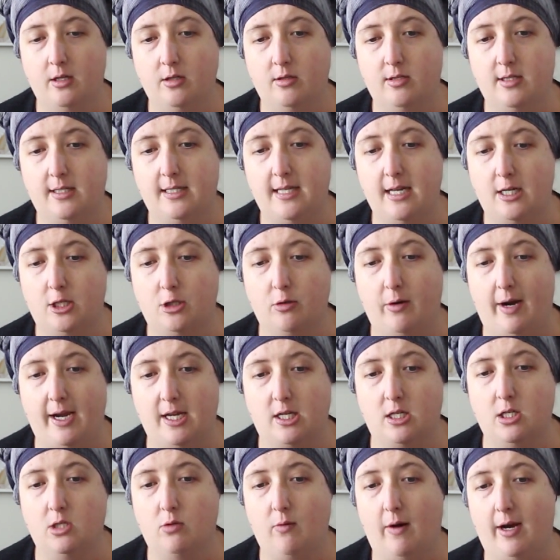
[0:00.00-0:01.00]

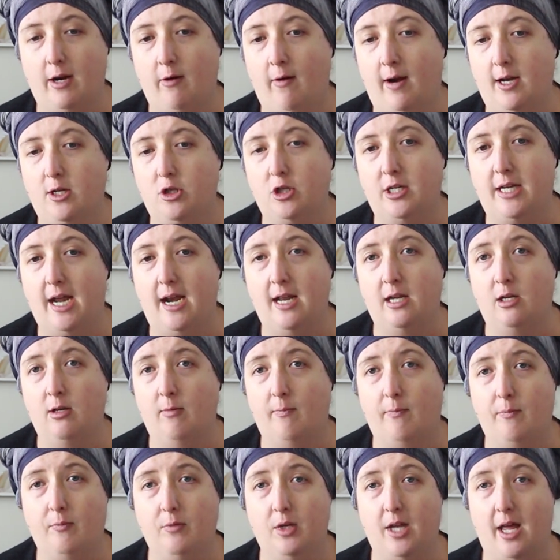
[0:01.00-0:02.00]
situations where you're actually getting
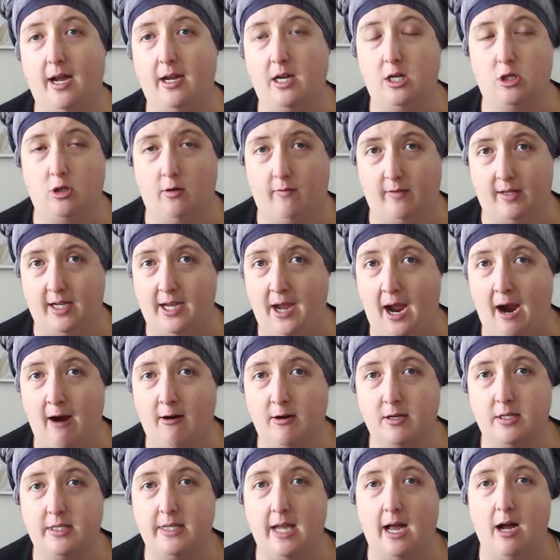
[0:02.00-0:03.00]
the luggage off the
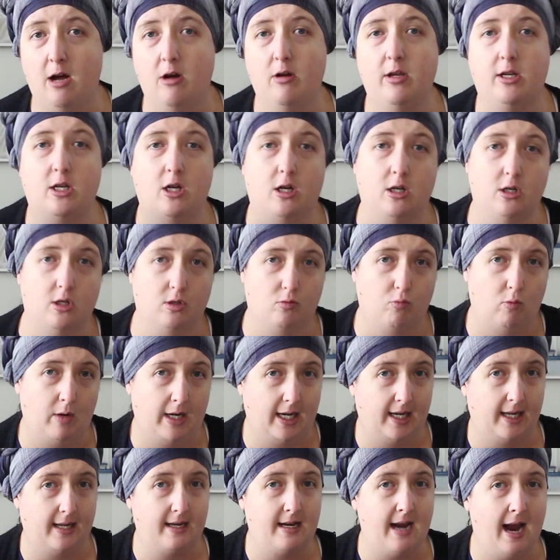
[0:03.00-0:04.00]
carousel. You can just
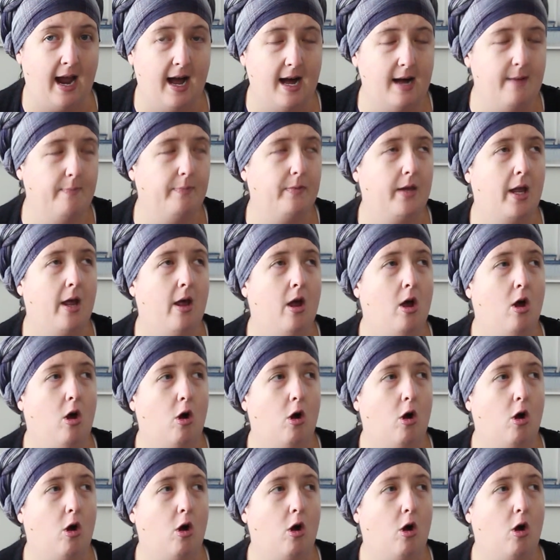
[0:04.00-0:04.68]
wheel it out.